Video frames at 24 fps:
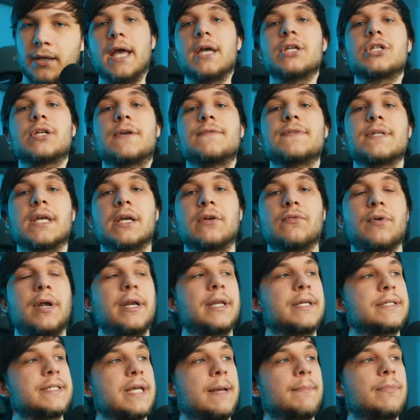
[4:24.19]
Ash gives a
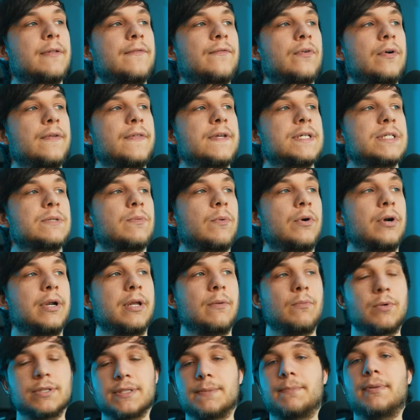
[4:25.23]
great example for this, where
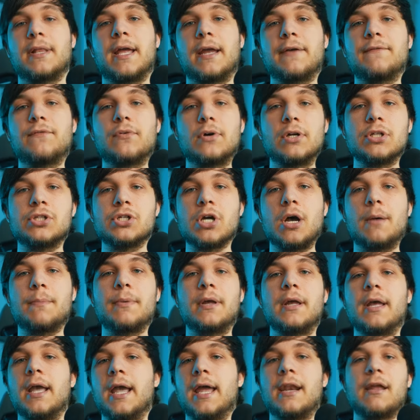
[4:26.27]
he was applying for a
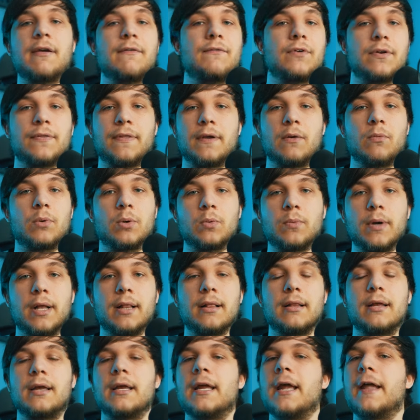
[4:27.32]
job and everything went
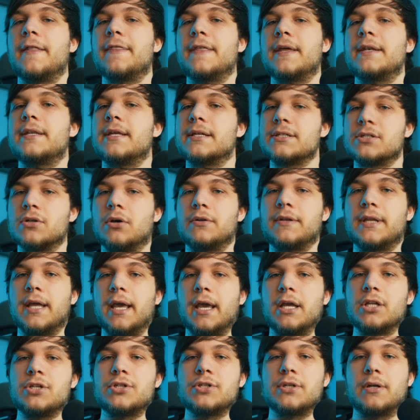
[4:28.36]
well, and then they saw the
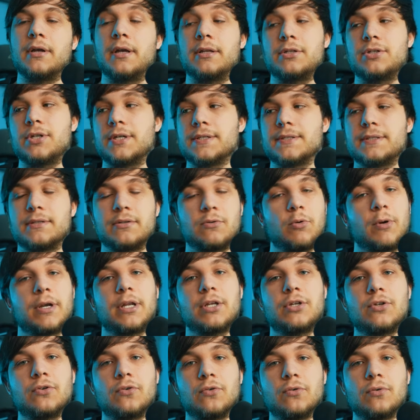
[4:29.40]
age at just
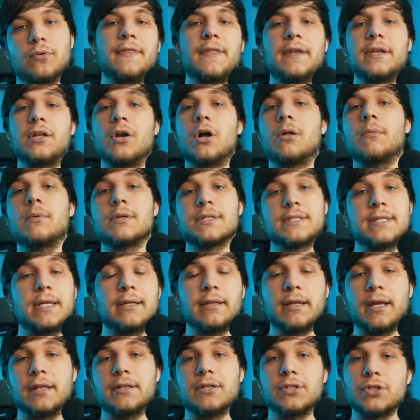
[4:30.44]
22. And then he almost
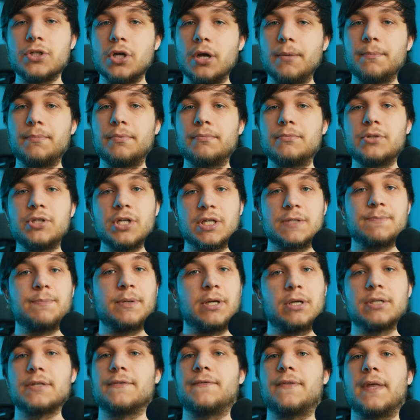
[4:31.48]
didn't get the job just
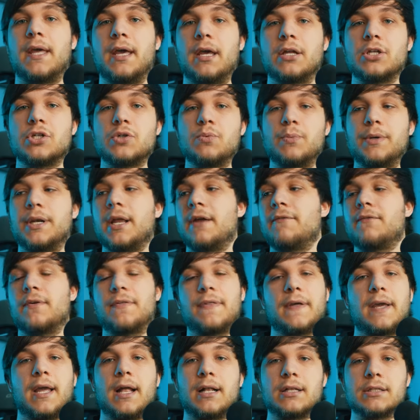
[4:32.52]
because of the age, when
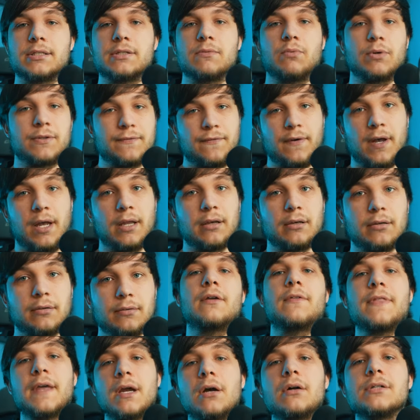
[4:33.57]
everything else was fine.
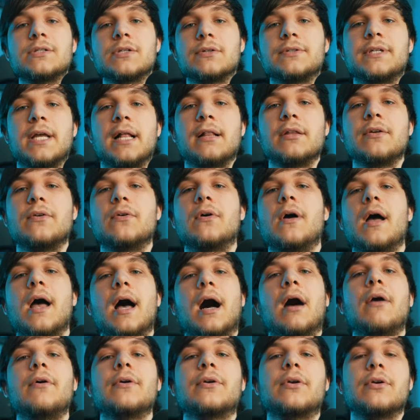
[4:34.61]
Now they also tell you
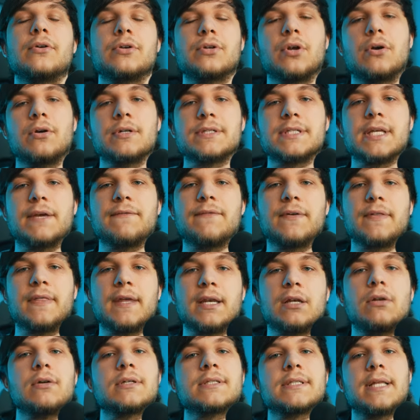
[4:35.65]
how you can turn something
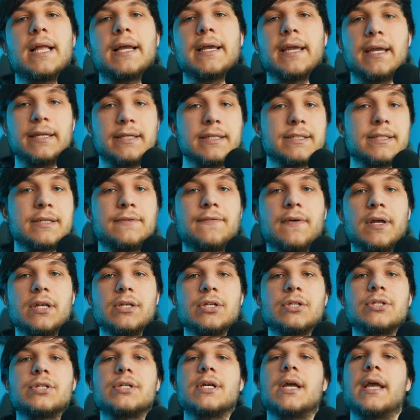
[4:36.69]
that looks like a
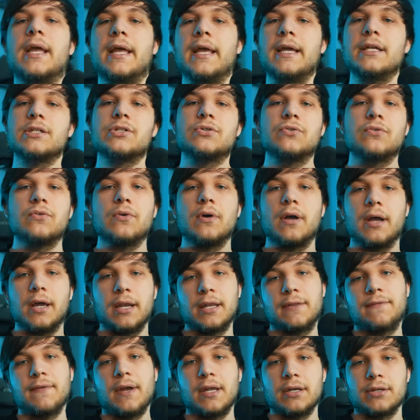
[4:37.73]
disadvantage into
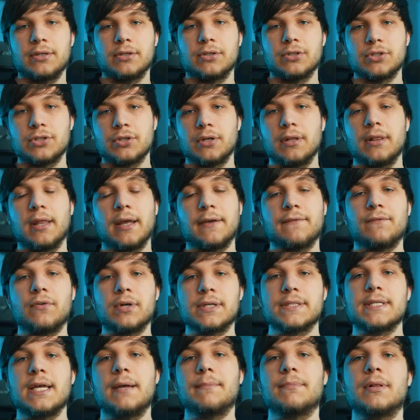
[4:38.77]
an advantage. Like for
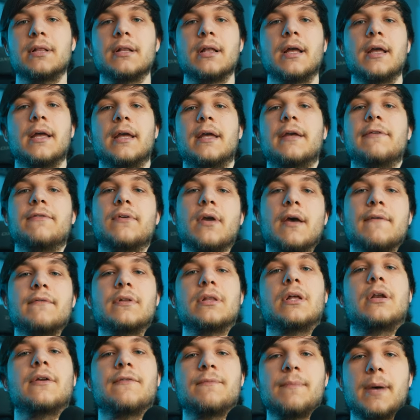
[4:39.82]
example, if you have a
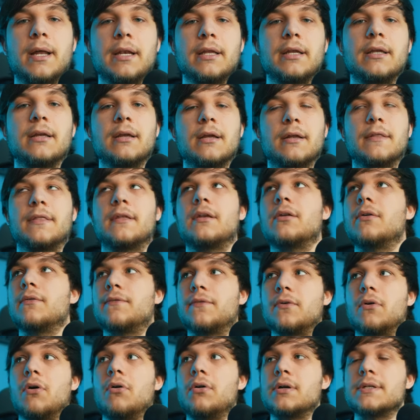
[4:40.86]
lot of money, then you
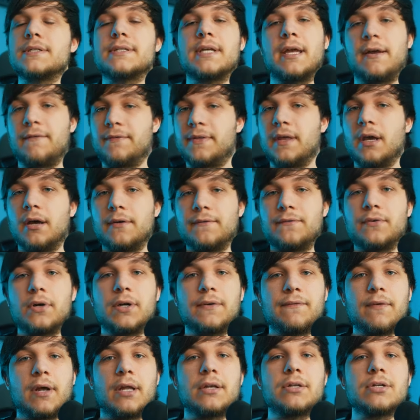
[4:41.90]
of course have the unfair
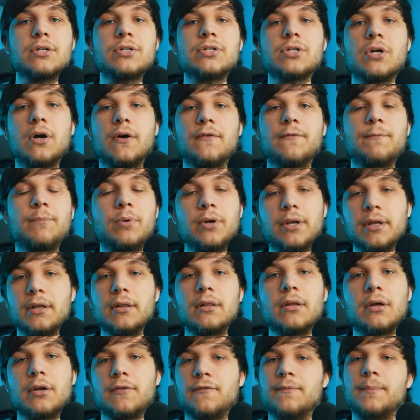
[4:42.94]
advantage of putting
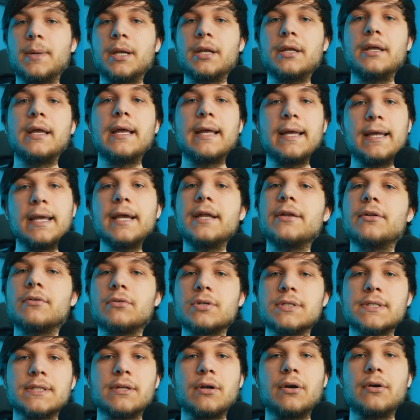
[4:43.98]
a lot of money in
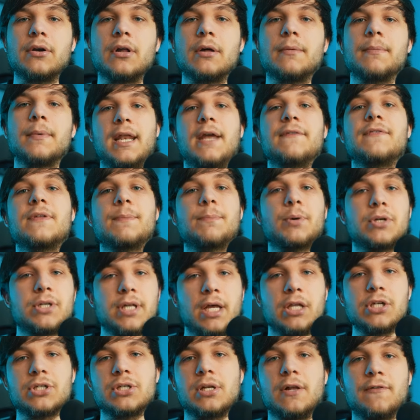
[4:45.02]
your startup and have the
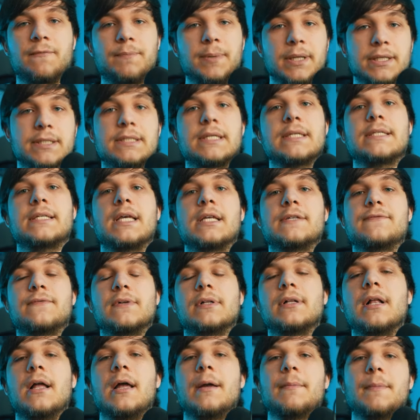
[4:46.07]
potential of being
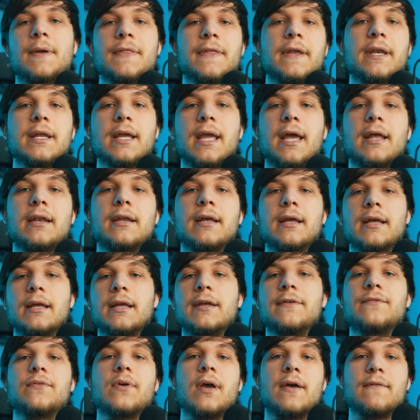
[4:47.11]
successful. But then again,
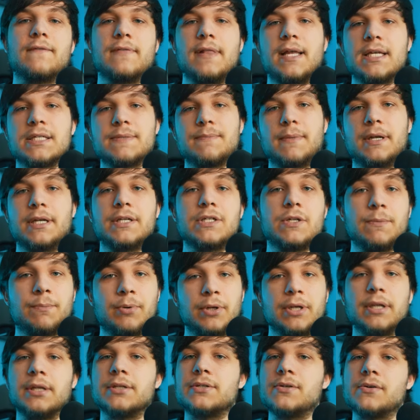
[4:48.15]
if you have less money to
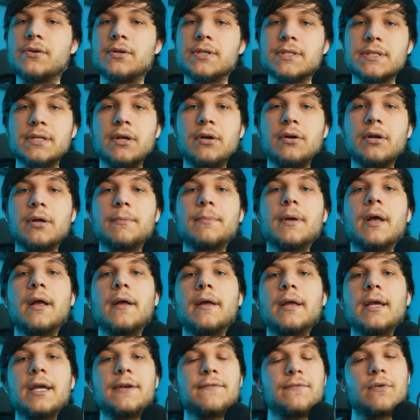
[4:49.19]
put into your startup,
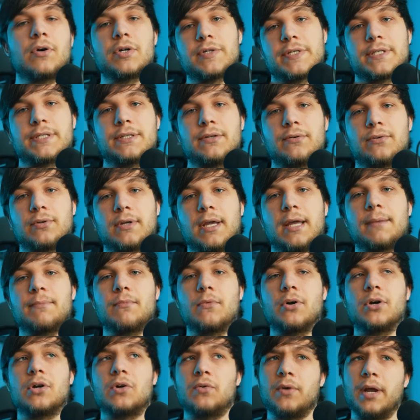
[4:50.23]
it forces you to get
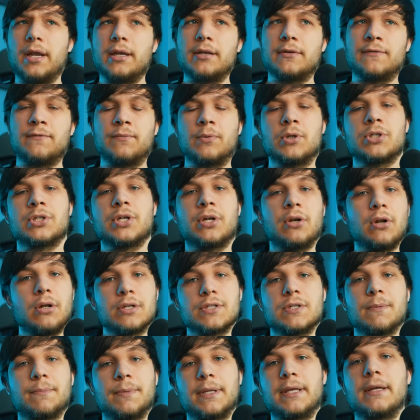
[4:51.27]
more creative, which can
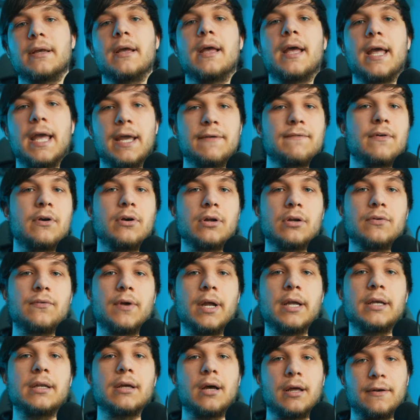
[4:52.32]
also be a very
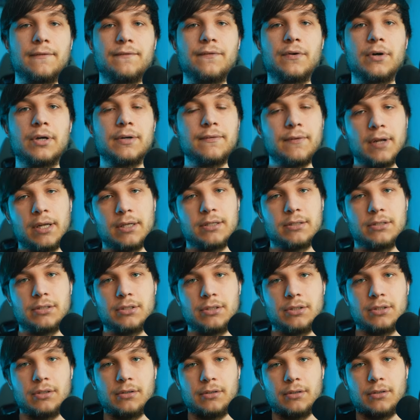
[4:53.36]
great unfair
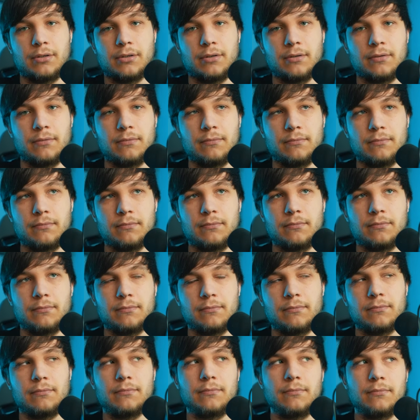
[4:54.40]
advantage.
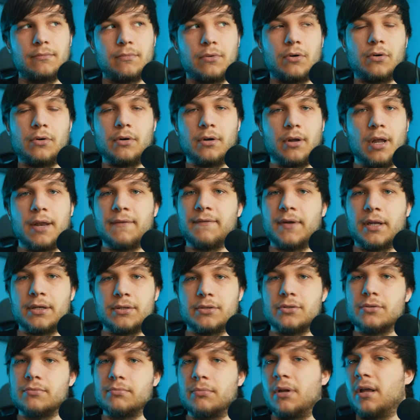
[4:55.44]
or
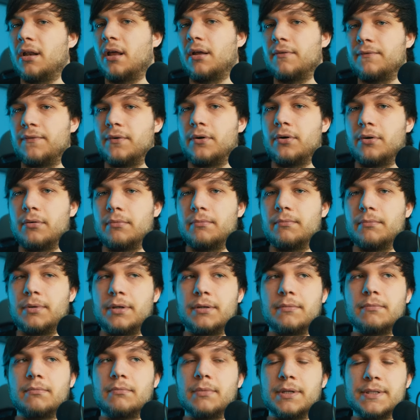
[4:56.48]
advantage, not unfair,
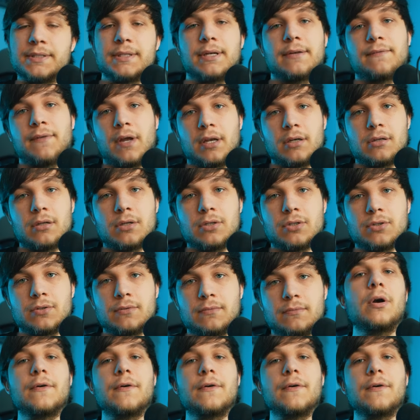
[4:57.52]
but it's an advantage.